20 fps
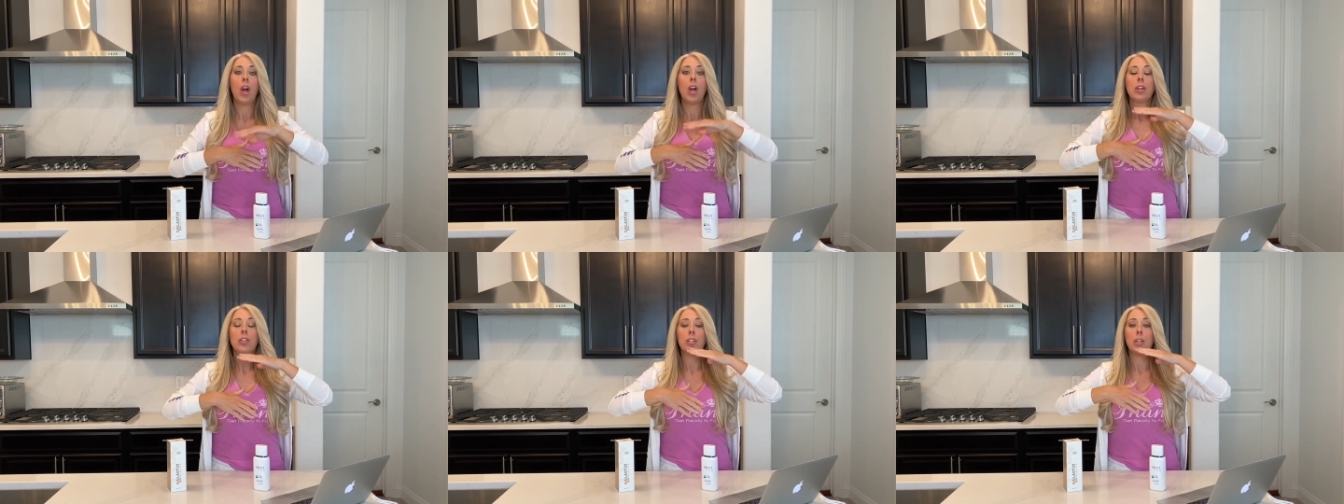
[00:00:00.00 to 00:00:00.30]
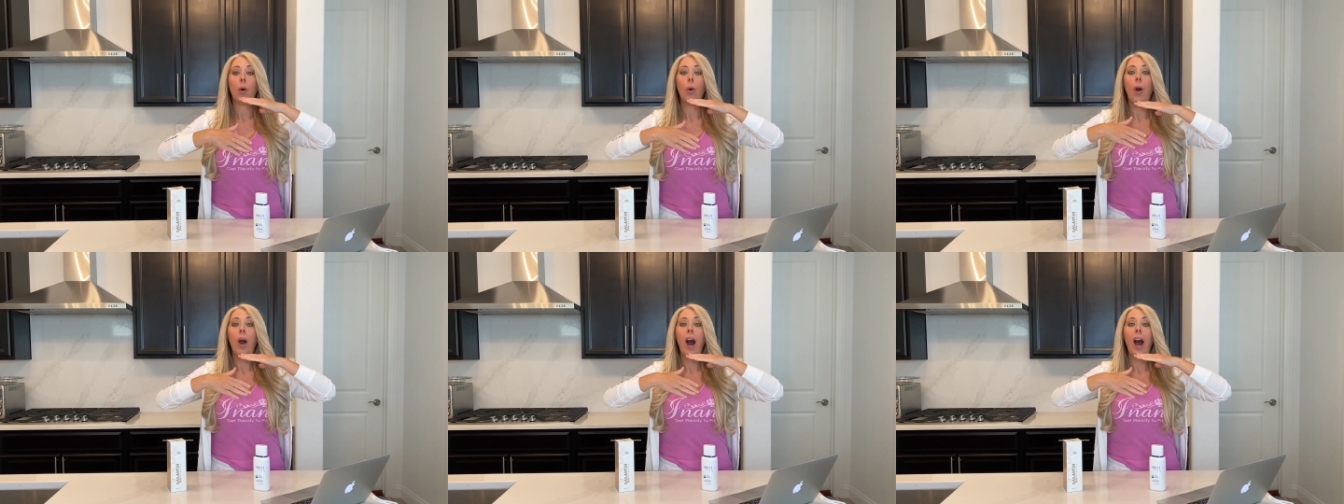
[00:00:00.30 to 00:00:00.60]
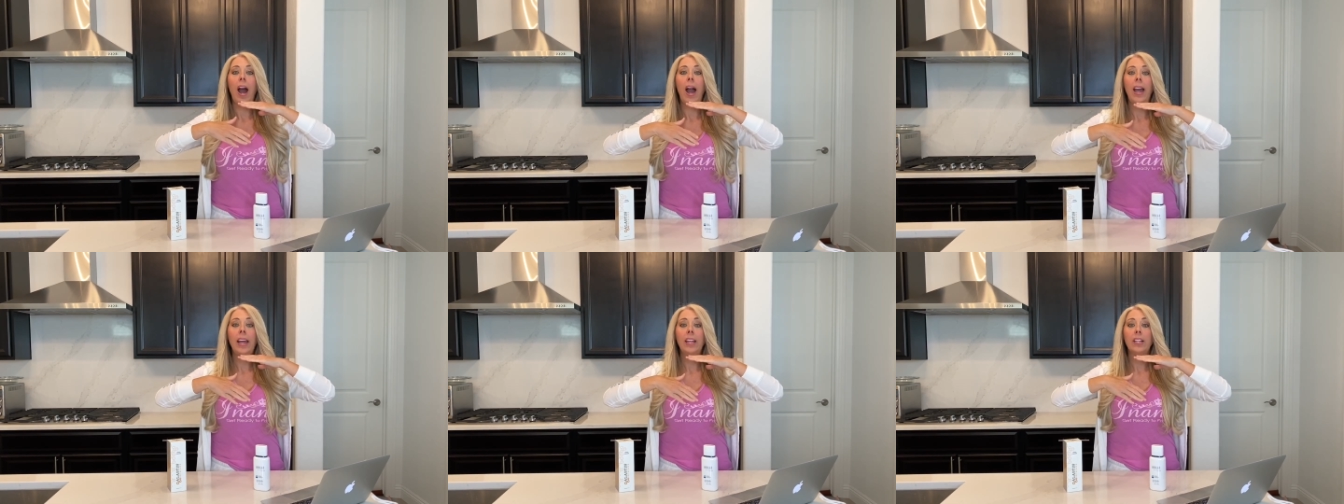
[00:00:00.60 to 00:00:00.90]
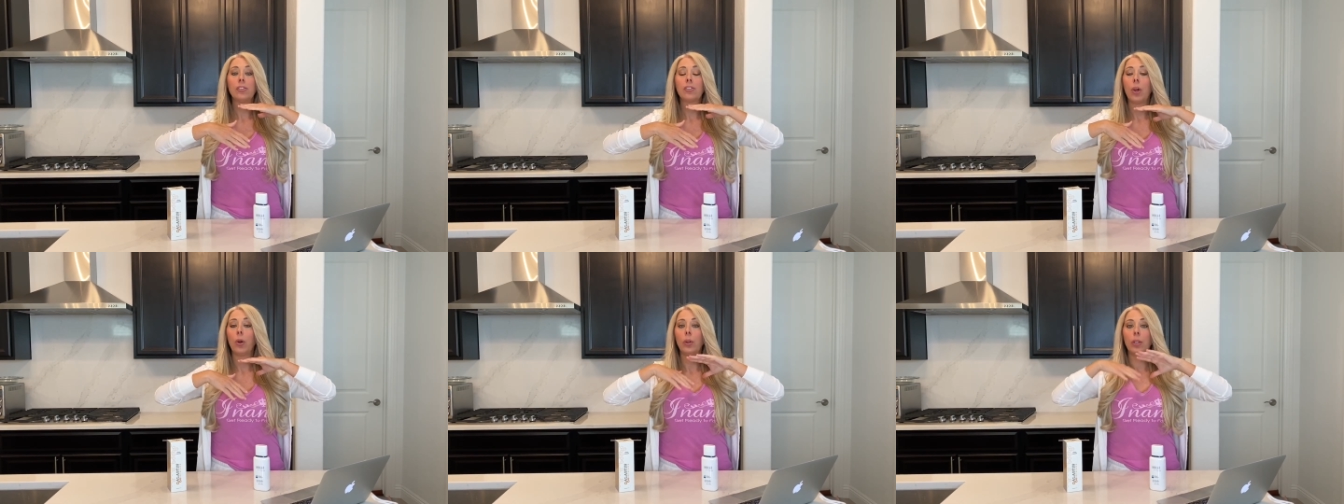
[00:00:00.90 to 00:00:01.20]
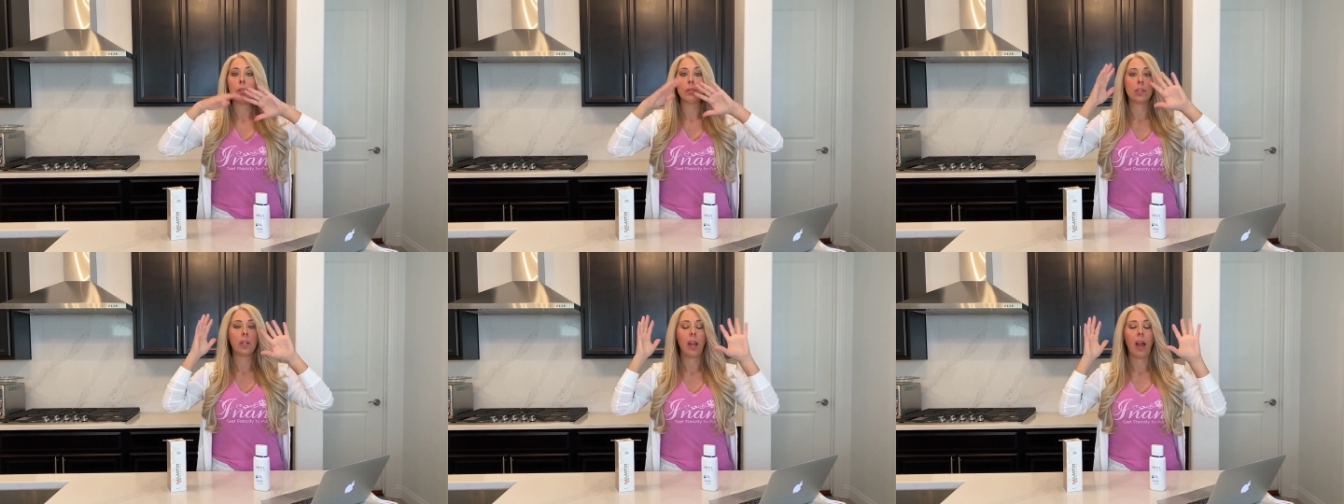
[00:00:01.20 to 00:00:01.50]
so I don't
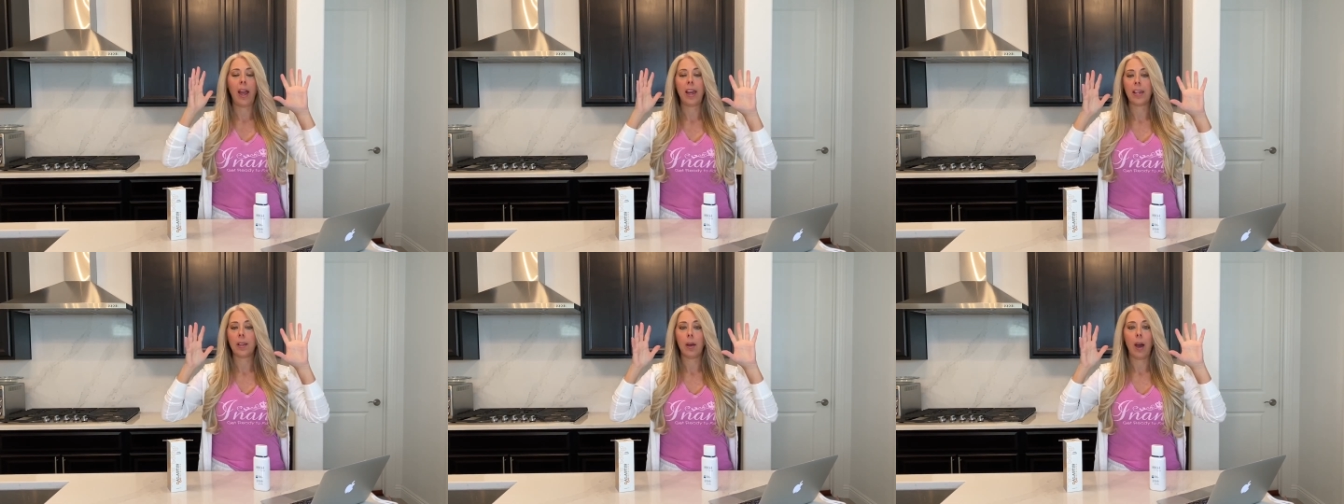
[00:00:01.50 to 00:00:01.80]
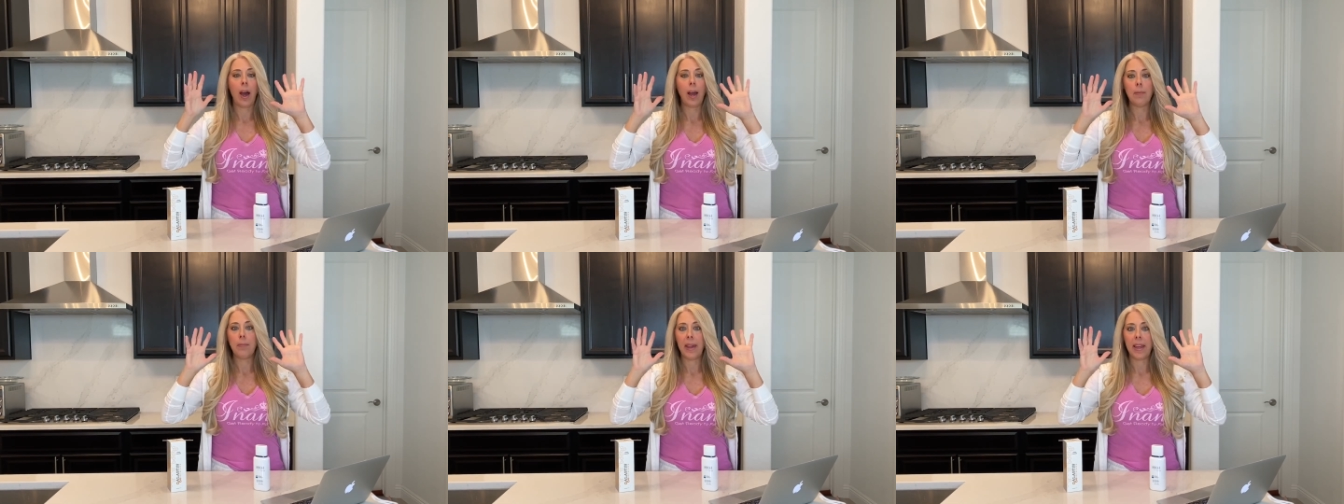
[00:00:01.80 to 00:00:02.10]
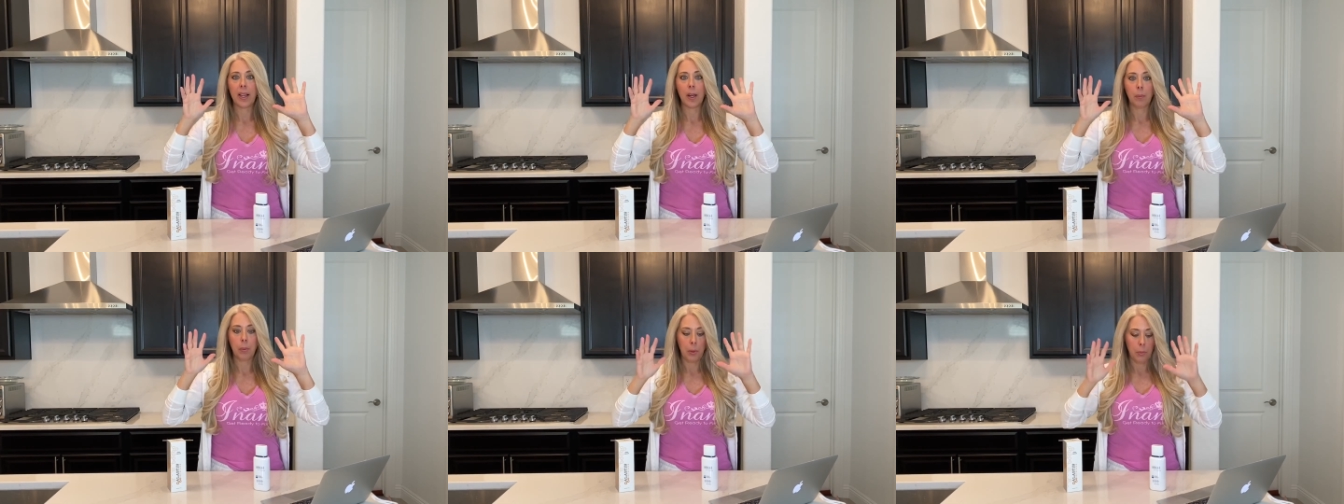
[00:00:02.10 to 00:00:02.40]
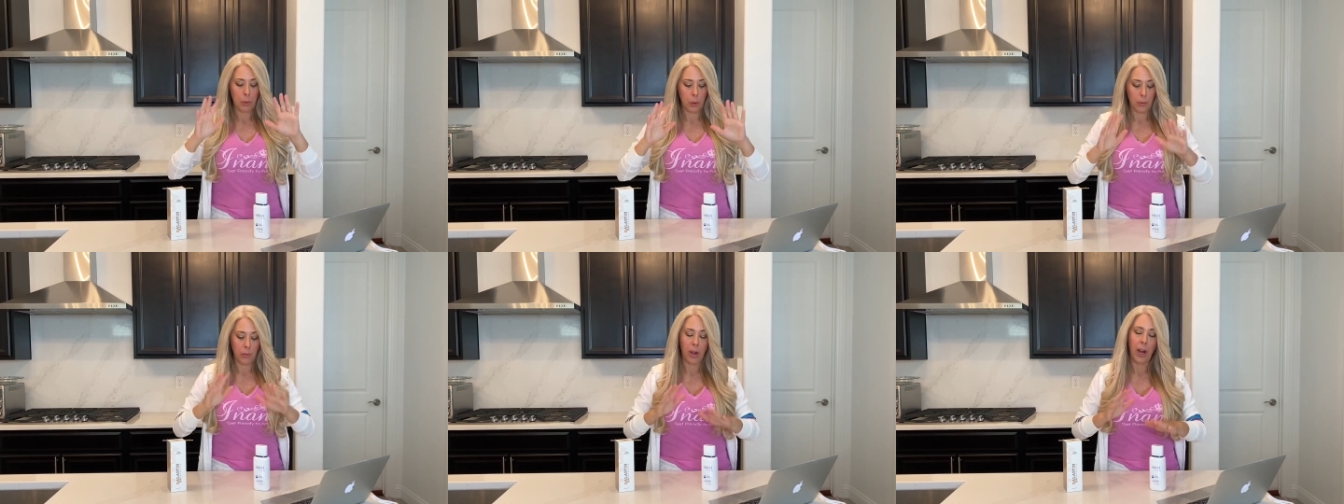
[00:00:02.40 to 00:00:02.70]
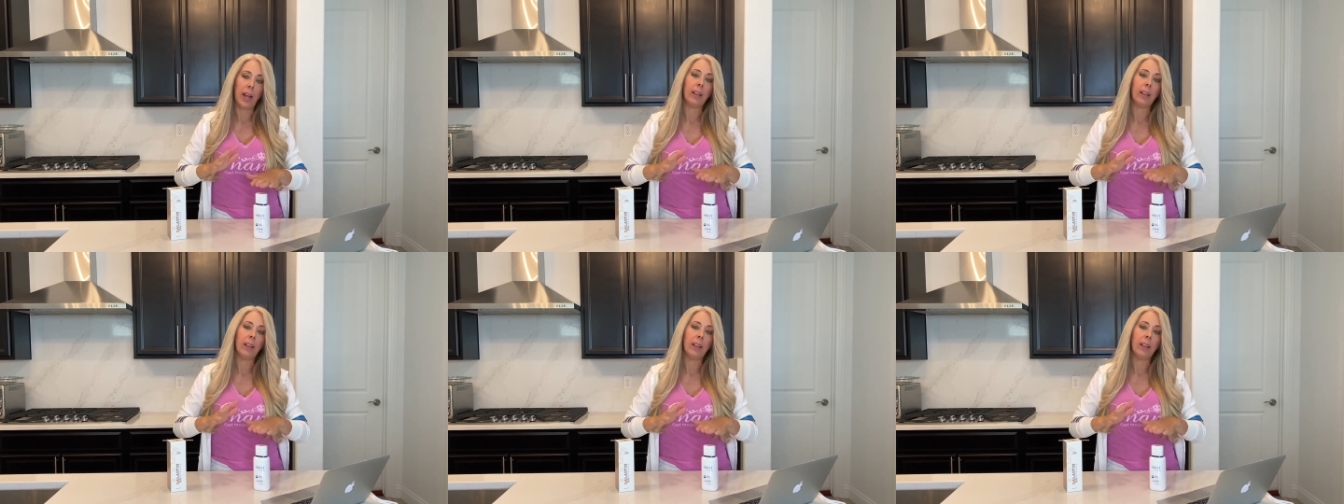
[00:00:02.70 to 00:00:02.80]
use an eye makeup remover.